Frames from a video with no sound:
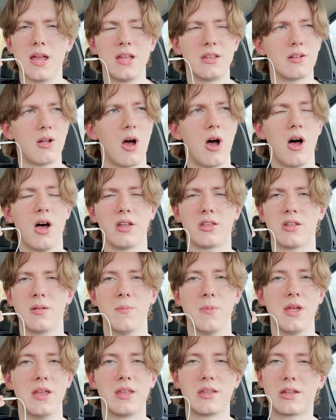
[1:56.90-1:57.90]
is
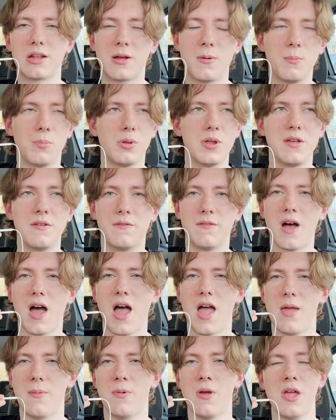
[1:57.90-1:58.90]
awesome. It's a complete
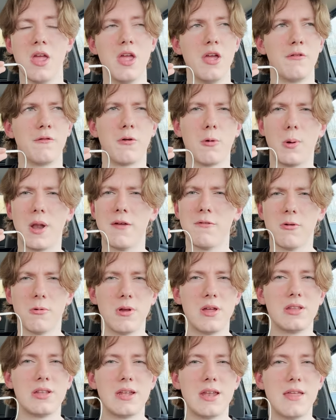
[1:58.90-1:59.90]
vibe. For whatever
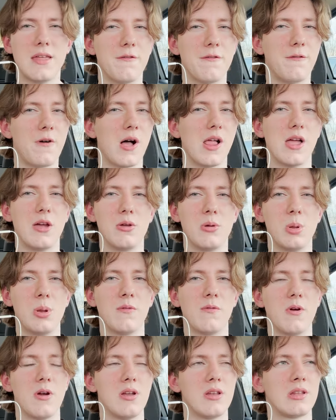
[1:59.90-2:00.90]
reason Fallout
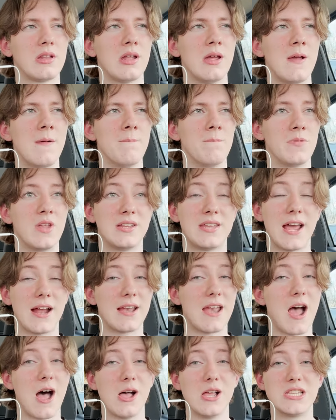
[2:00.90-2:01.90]
universe, the
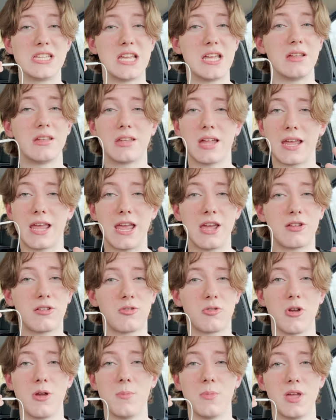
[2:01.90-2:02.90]
technology is like
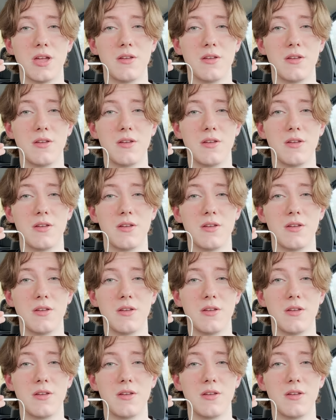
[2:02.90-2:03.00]
extremely